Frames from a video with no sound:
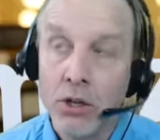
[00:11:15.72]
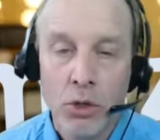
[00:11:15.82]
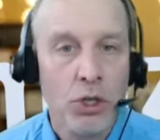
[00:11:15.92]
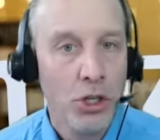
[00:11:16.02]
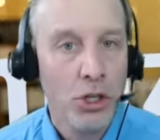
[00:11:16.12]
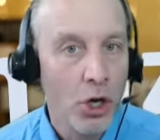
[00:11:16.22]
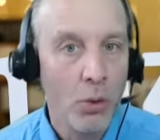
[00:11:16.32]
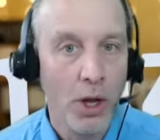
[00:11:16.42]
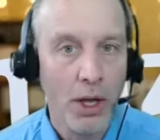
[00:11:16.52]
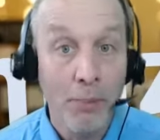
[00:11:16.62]
you would
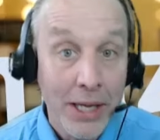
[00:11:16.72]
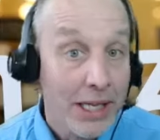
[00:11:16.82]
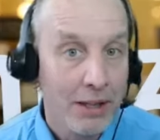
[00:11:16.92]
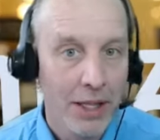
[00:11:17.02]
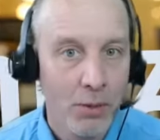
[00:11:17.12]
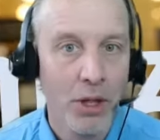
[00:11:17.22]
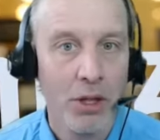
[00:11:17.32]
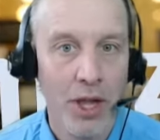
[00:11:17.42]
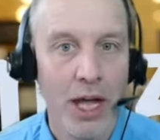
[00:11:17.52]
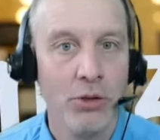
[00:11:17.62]
know immediately whether
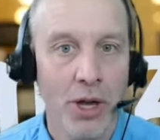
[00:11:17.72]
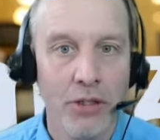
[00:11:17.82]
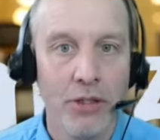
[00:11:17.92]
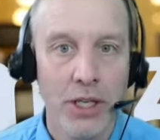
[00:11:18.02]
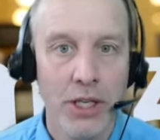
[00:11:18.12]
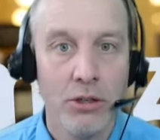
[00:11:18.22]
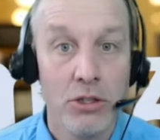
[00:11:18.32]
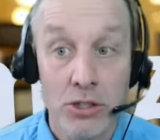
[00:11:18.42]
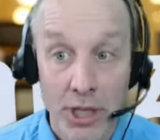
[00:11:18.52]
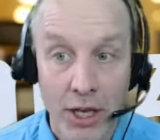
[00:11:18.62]
or not you had the
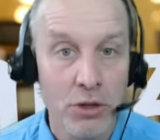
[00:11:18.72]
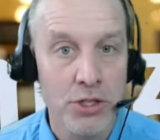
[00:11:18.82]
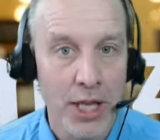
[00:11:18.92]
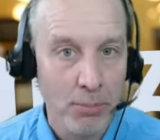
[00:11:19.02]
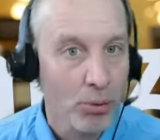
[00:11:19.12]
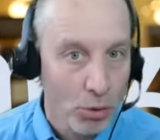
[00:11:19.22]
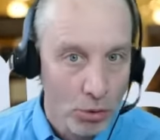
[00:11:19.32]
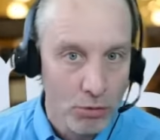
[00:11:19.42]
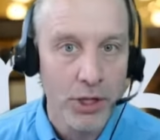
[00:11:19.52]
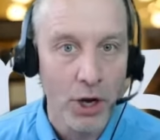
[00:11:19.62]
sales that
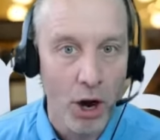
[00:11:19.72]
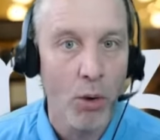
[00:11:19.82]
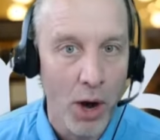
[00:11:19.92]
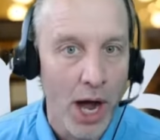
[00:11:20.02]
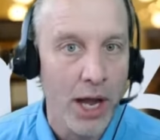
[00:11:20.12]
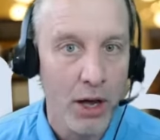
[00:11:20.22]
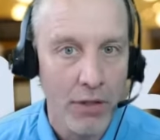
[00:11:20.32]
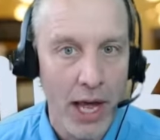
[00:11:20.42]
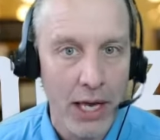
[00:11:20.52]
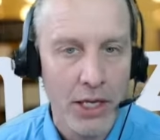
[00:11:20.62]
proved the ROI on
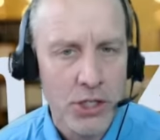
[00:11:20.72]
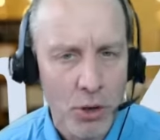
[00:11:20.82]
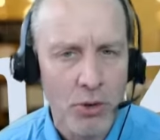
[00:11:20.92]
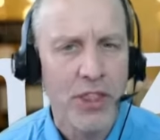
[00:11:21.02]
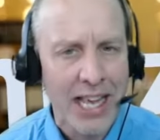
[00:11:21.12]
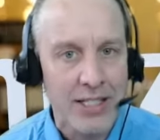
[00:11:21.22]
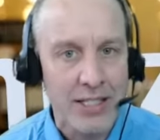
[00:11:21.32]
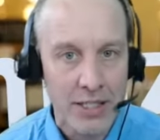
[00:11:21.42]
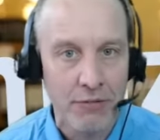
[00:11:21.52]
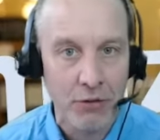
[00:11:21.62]
that. And so that's
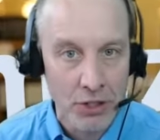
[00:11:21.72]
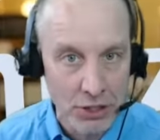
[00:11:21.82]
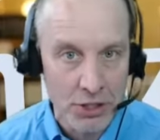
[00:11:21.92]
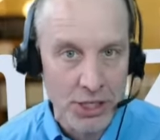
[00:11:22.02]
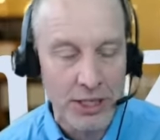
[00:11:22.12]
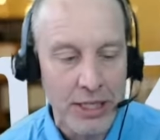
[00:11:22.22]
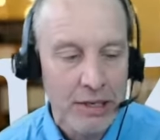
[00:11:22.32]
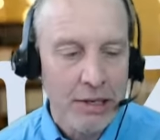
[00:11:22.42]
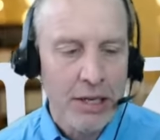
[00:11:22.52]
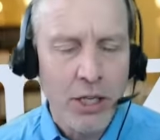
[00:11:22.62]
the difference here is, I think,
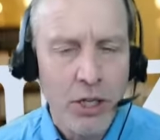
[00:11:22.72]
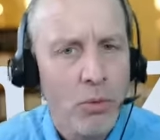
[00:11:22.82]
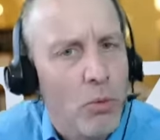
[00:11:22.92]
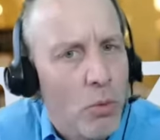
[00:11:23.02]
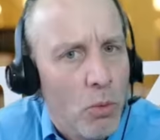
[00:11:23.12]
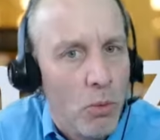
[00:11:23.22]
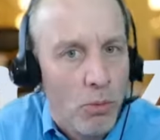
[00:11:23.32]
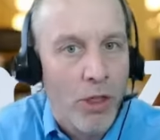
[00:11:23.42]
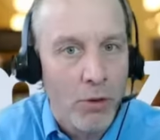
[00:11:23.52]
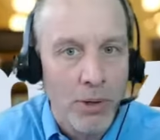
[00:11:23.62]

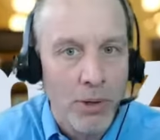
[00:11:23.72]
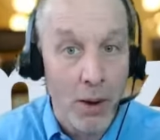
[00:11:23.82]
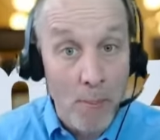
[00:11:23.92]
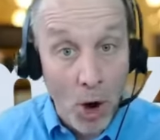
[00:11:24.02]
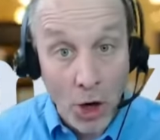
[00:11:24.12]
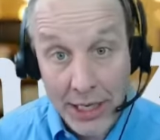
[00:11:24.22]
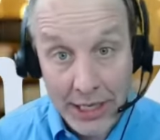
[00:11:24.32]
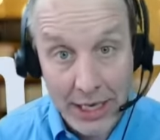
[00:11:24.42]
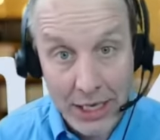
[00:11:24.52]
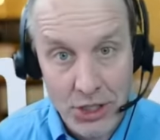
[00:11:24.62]
rather being a
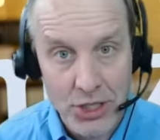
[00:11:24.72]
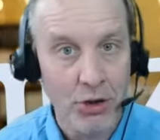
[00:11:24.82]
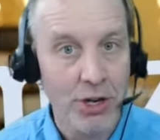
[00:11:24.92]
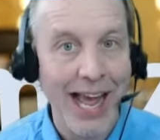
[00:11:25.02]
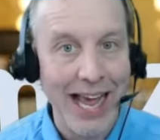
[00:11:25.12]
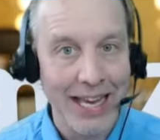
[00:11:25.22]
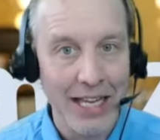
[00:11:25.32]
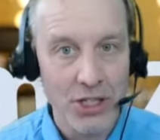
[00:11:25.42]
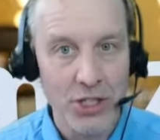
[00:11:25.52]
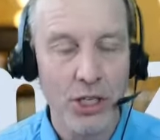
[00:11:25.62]
marketing agency or an ad
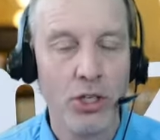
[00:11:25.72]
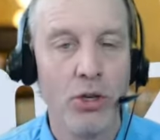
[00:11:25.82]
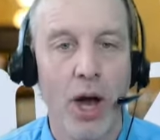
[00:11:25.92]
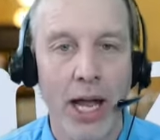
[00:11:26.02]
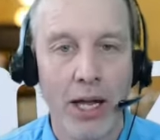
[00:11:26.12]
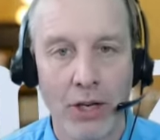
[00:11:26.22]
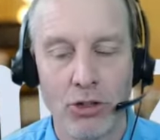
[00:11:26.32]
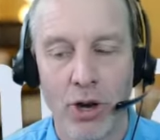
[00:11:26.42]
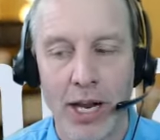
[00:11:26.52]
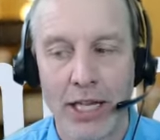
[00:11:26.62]
agency, I
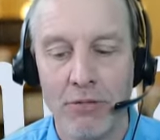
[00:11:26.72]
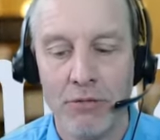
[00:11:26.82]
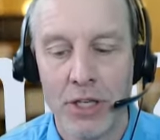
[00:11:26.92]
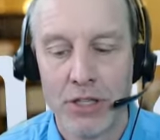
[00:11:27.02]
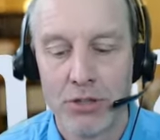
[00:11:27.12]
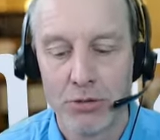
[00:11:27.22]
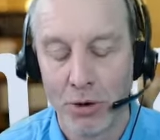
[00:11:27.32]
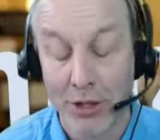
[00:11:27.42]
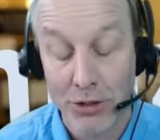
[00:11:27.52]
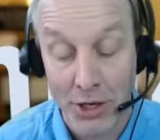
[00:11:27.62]
try to convince,
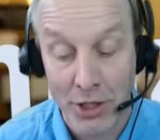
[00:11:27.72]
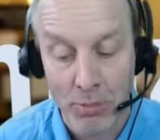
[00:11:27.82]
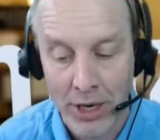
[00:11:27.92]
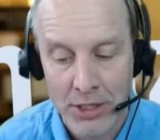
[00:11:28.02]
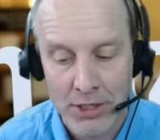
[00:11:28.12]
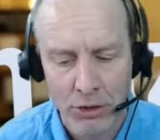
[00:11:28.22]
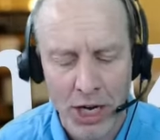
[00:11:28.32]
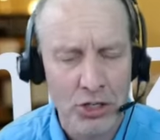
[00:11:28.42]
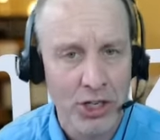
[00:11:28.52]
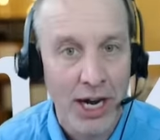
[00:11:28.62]
or I talk to brands that you're
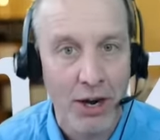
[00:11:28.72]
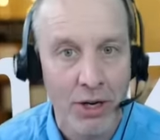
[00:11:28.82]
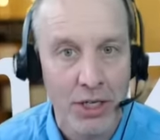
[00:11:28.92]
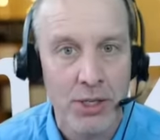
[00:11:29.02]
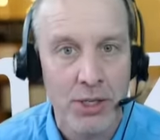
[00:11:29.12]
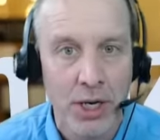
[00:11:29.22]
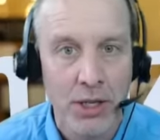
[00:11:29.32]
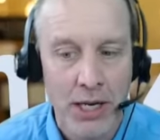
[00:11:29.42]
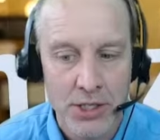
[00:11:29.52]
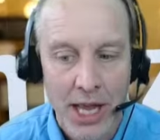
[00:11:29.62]
actually hiring somebody
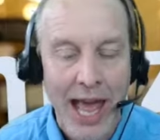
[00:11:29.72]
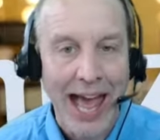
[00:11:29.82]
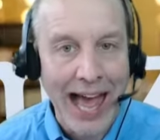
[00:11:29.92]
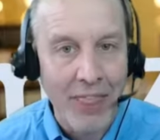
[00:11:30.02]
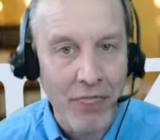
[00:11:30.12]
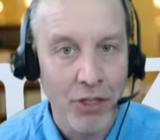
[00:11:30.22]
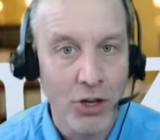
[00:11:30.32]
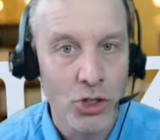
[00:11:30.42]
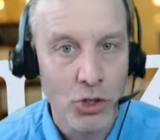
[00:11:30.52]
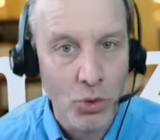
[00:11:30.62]
that is at the
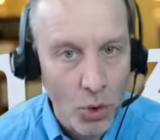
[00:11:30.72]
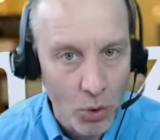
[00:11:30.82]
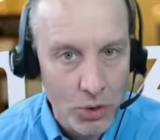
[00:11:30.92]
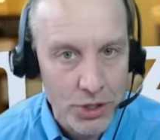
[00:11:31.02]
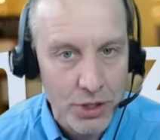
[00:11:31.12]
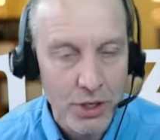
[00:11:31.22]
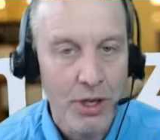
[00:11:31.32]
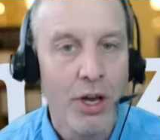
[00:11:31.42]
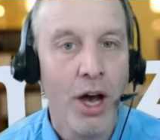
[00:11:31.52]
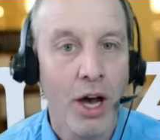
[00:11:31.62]
controls
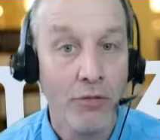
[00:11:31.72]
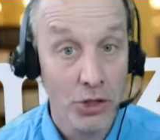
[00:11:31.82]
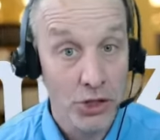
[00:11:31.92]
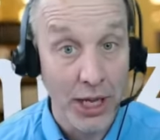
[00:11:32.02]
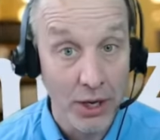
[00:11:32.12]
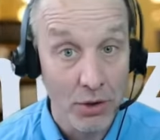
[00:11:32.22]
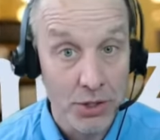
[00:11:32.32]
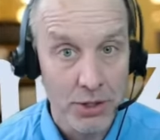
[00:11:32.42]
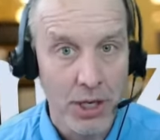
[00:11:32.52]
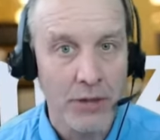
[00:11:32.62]
of your
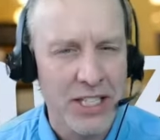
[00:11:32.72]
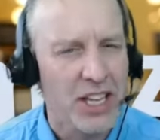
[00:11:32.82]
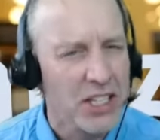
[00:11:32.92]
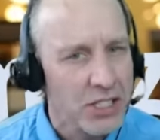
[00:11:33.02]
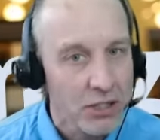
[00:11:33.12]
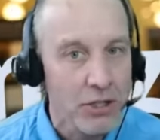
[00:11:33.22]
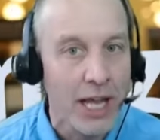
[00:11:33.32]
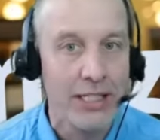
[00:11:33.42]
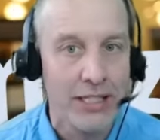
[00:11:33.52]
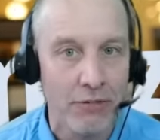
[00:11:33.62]
sales. And that's a
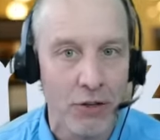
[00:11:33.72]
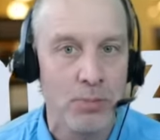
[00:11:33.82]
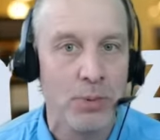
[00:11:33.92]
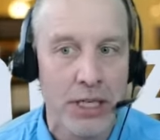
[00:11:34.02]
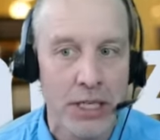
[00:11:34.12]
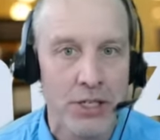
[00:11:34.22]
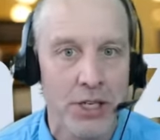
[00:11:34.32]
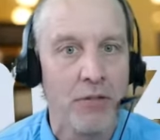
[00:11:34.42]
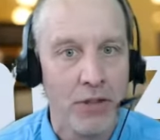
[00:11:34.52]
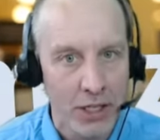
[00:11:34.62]
slight difference because
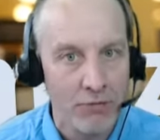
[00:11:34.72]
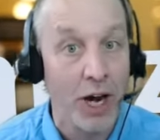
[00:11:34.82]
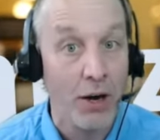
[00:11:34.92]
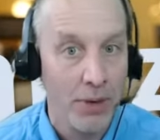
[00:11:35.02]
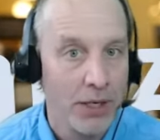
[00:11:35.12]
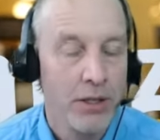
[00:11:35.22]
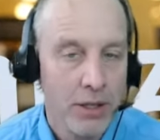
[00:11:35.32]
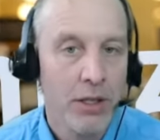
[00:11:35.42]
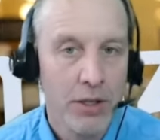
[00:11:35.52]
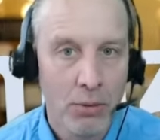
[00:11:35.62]
of the environment
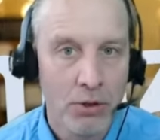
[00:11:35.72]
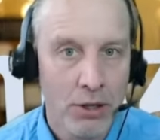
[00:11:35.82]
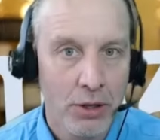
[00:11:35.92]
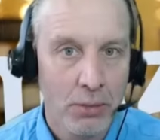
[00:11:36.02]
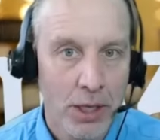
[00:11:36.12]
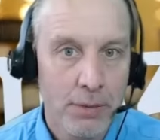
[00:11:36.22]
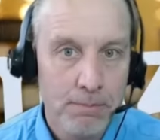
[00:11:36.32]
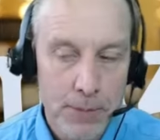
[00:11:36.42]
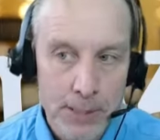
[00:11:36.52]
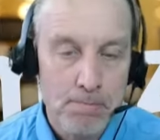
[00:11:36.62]
that we're dealing with.
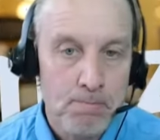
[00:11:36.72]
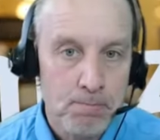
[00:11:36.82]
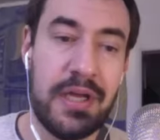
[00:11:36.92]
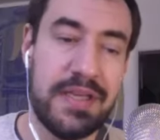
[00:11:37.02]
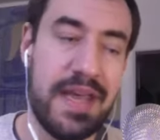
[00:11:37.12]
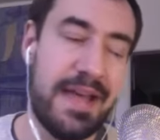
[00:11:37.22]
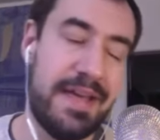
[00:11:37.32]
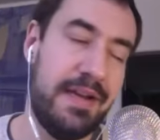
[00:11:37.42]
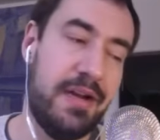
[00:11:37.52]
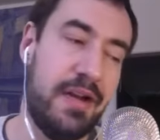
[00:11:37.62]
But yeah,
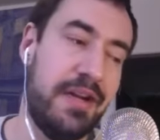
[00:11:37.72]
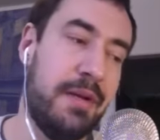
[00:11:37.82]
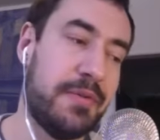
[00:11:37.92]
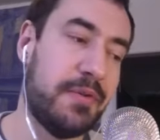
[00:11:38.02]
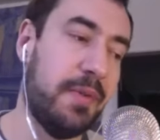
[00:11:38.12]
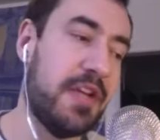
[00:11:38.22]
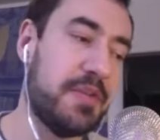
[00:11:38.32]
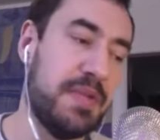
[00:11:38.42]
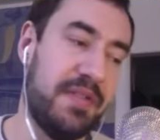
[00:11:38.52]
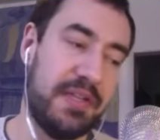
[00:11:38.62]
it almost reminds
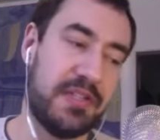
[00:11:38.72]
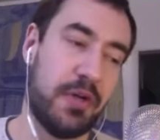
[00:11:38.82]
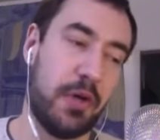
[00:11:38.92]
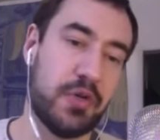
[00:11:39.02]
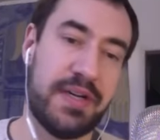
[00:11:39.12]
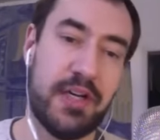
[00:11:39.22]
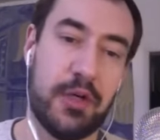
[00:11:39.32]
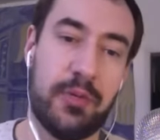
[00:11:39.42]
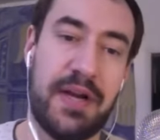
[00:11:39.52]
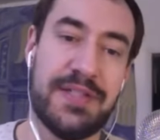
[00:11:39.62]
me of like a Star Trek
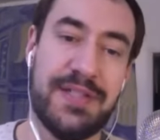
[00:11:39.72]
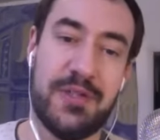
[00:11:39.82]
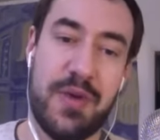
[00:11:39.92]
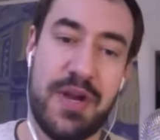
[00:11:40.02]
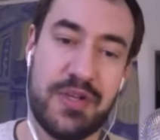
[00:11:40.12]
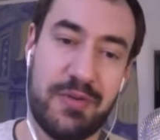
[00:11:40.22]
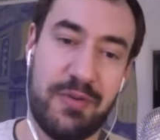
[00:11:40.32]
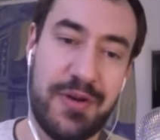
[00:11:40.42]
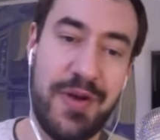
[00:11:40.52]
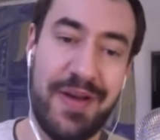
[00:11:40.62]
Enterprise situation
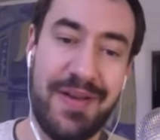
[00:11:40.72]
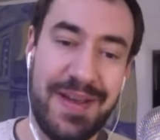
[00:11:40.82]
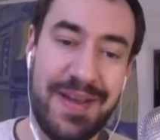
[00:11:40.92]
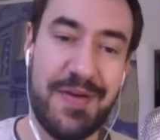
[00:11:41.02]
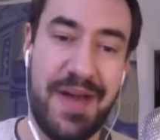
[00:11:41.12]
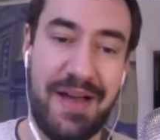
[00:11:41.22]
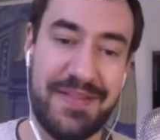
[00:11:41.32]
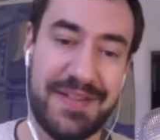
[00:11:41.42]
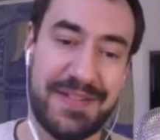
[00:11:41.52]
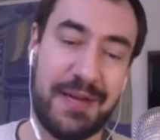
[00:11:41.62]
where you have
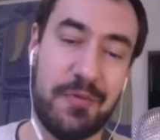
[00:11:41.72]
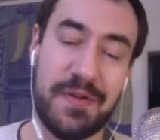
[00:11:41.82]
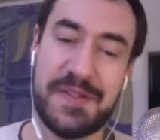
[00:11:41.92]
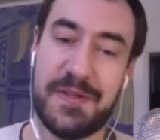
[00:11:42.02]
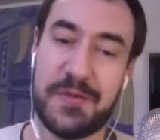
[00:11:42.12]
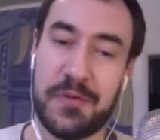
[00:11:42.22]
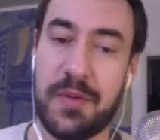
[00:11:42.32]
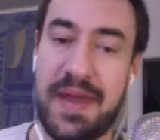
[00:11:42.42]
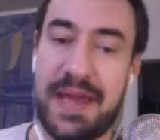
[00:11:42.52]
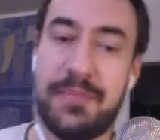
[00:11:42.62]
this like one central
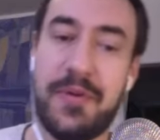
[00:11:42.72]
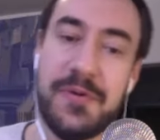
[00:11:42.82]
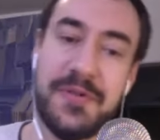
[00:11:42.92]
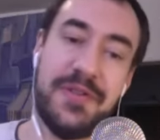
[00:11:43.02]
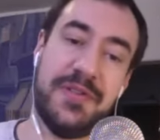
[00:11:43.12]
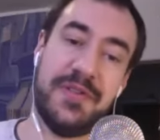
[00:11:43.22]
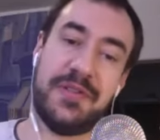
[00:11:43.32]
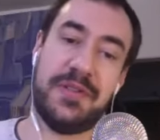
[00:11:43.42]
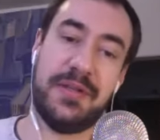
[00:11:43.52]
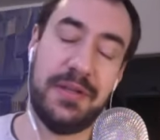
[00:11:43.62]
command post that
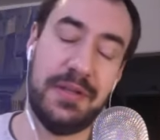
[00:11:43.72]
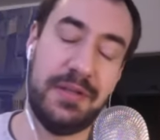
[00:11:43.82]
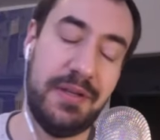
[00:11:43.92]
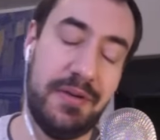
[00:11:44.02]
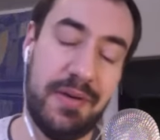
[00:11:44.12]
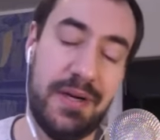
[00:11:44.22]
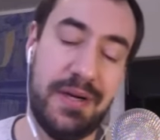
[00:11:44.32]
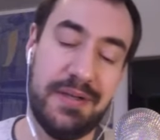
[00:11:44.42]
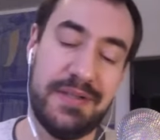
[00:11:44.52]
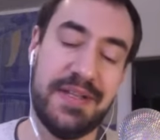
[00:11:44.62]
just
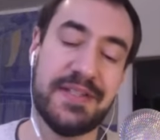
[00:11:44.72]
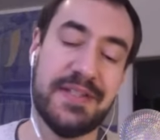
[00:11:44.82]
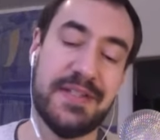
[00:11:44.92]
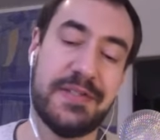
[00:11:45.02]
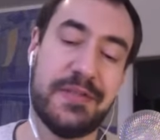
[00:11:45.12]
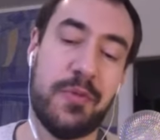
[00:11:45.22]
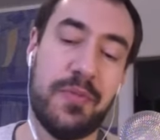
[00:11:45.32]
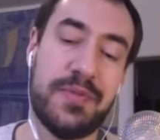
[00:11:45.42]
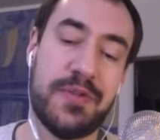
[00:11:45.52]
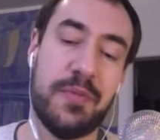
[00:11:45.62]
digs into so
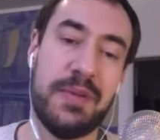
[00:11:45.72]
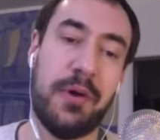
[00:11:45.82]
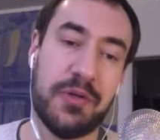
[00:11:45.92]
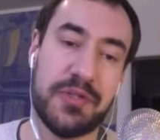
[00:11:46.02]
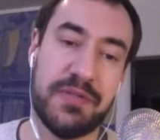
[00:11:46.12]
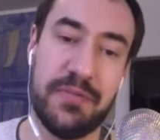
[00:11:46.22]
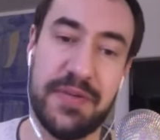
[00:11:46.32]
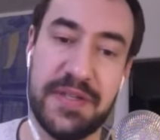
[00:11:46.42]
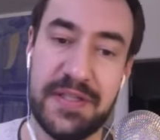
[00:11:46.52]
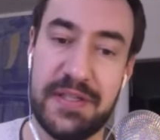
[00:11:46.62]
many parts of the
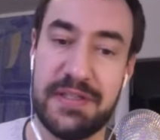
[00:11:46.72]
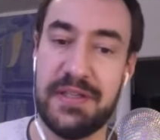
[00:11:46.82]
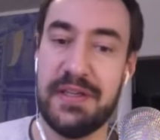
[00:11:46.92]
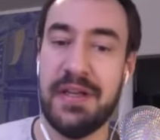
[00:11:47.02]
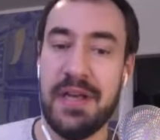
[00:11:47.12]
business and